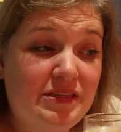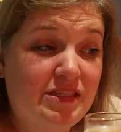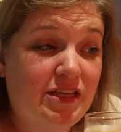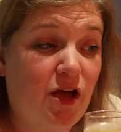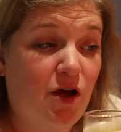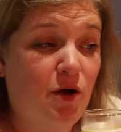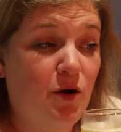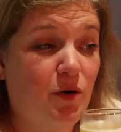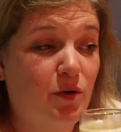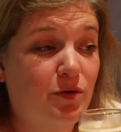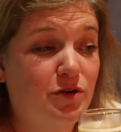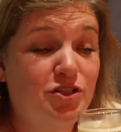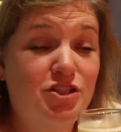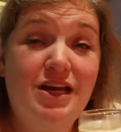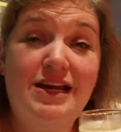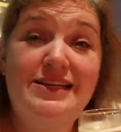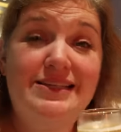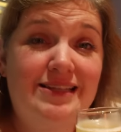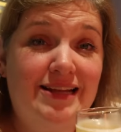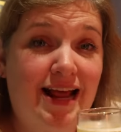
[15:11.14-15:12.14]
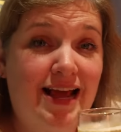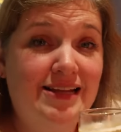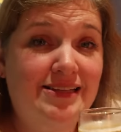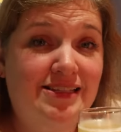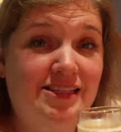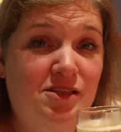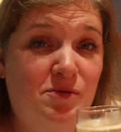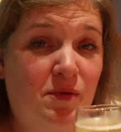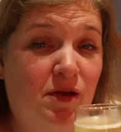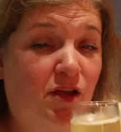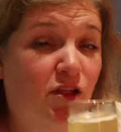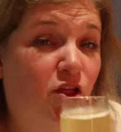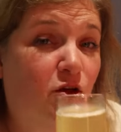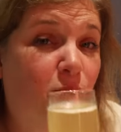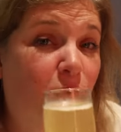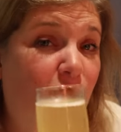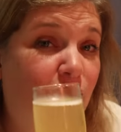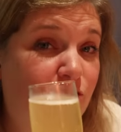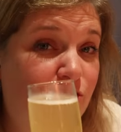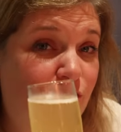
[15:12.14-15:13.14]
So Jason has his
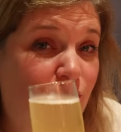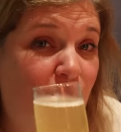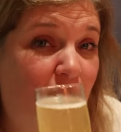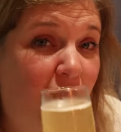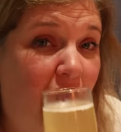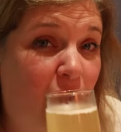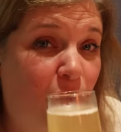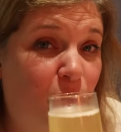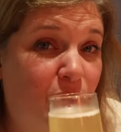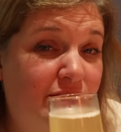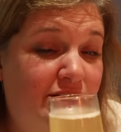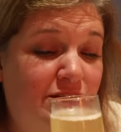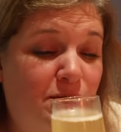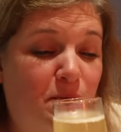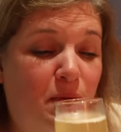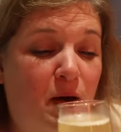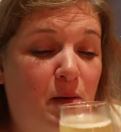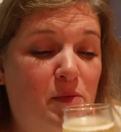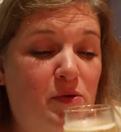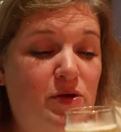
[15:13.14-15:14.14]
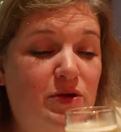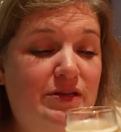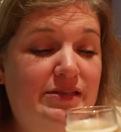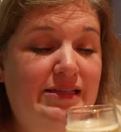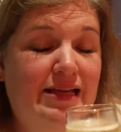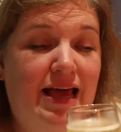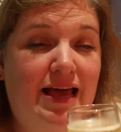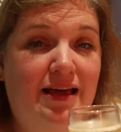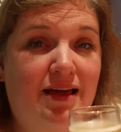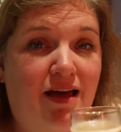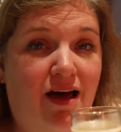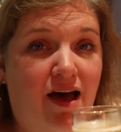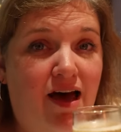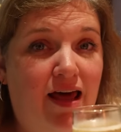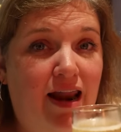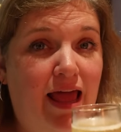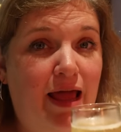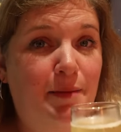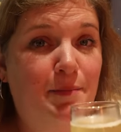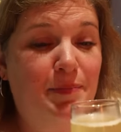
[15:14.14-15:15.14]
Michelob Ultra. I went to Bubbles and
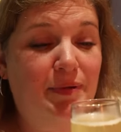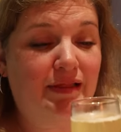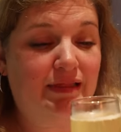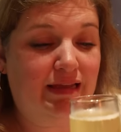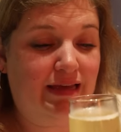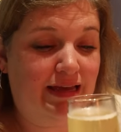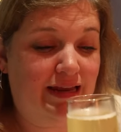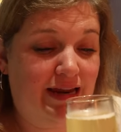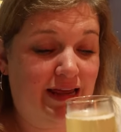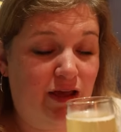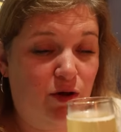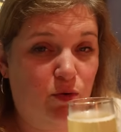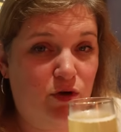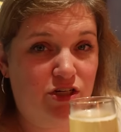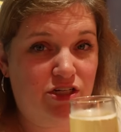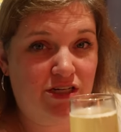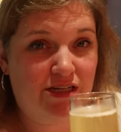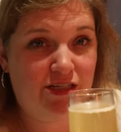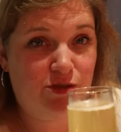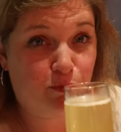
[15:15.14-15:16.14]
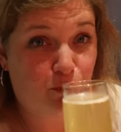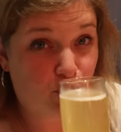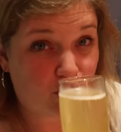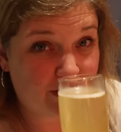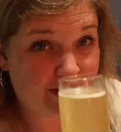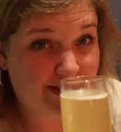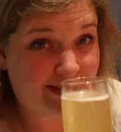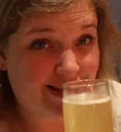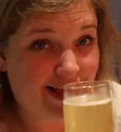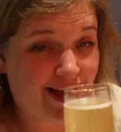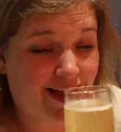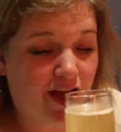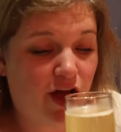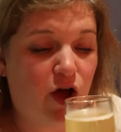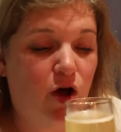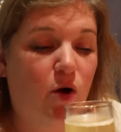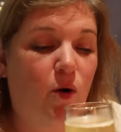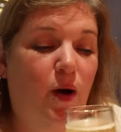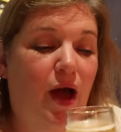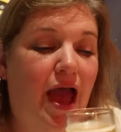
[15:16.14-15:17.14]
got a Bellini, which is
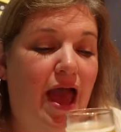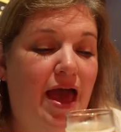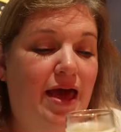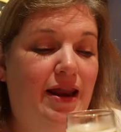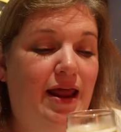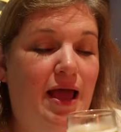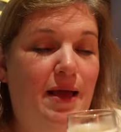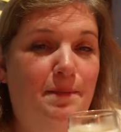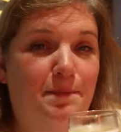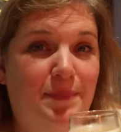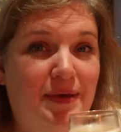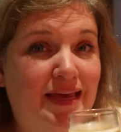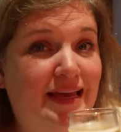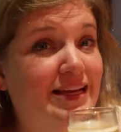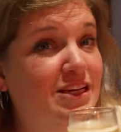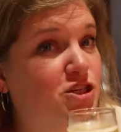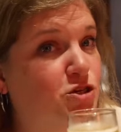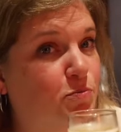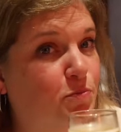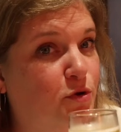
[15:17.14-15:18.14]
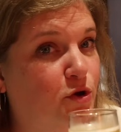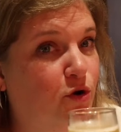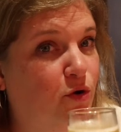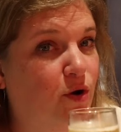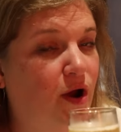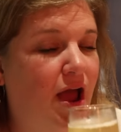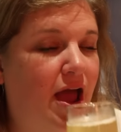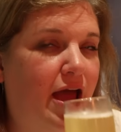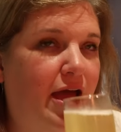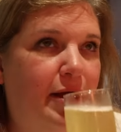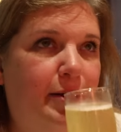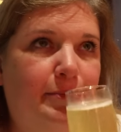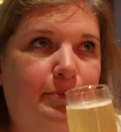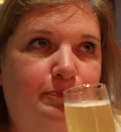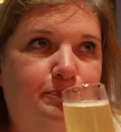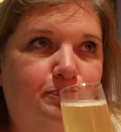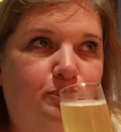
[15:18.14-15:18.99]
Prosecco and a peach puree.